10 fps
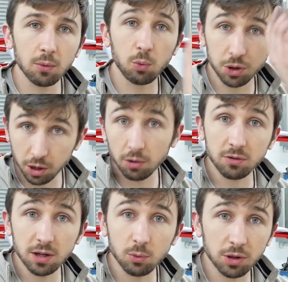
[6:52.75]
with
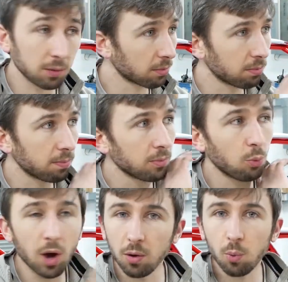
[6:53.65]
coating, with the
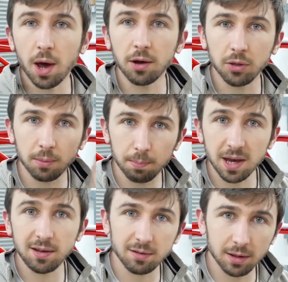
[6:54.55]
wet and wet and the
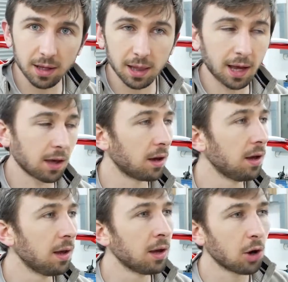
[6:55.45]
base and the lacquer
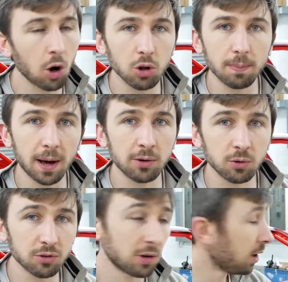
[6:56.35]
on the panels.